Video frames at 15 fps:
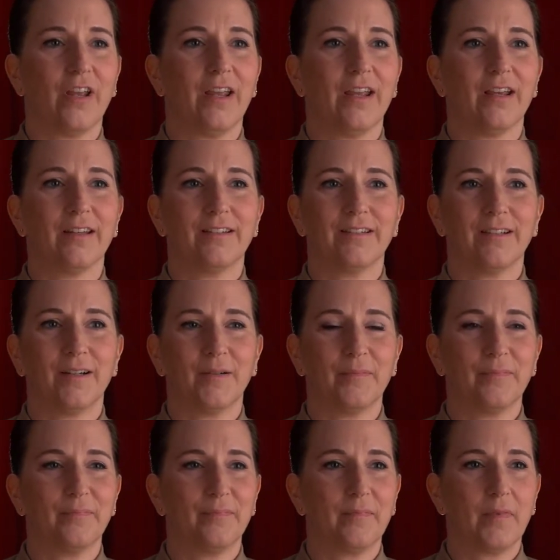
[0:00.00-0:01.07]

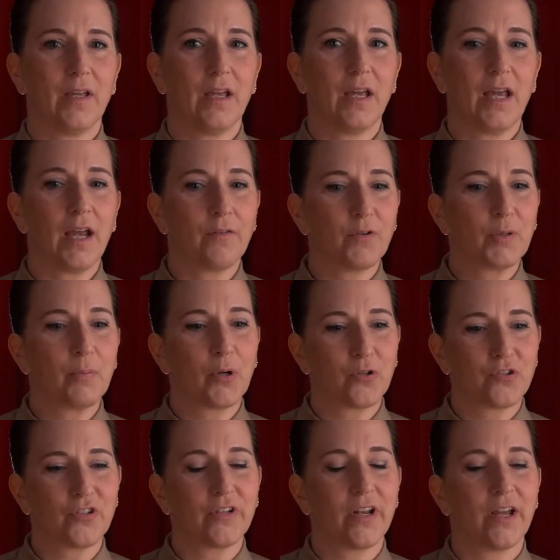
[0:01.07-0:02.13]
And every
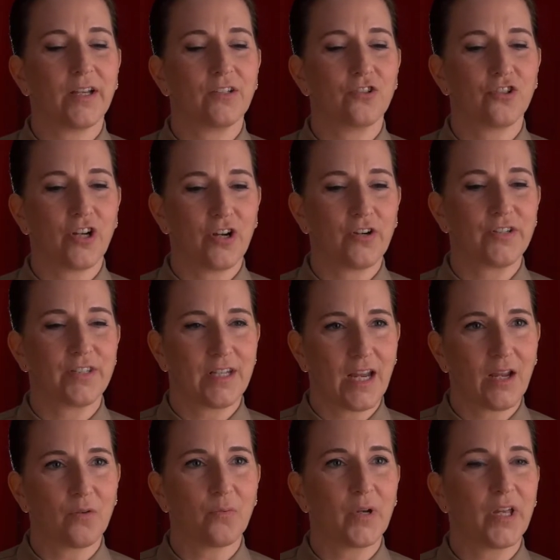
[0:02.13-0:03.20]
person I share a
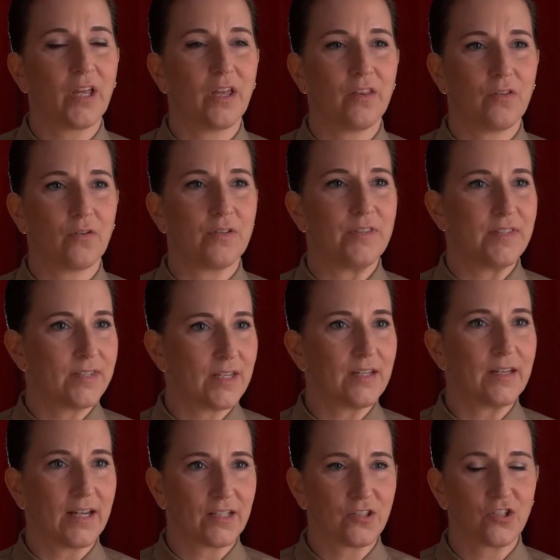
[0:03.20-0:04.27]
stand with and sit
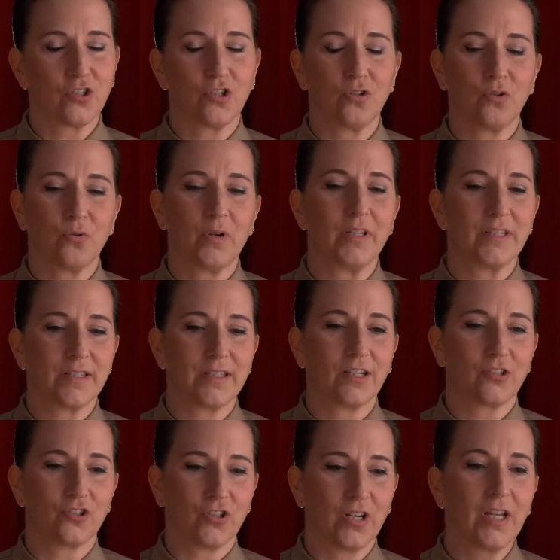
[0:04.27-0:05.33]
next to in the
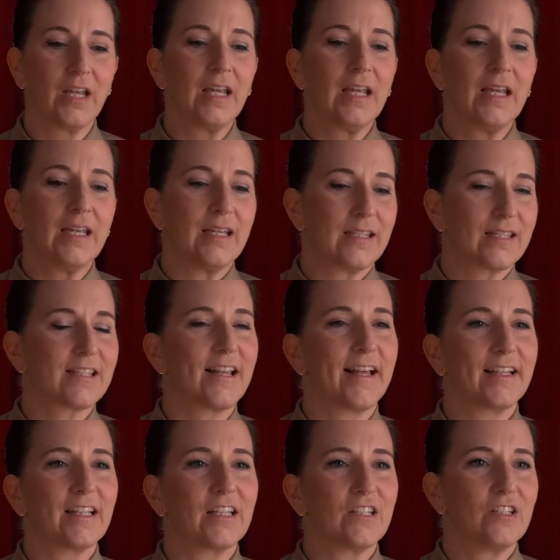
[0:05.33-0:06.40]
section, it's
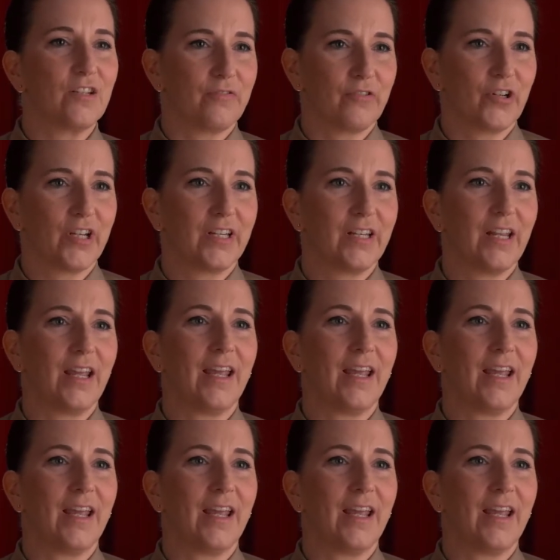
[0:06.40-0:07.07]
slightly different.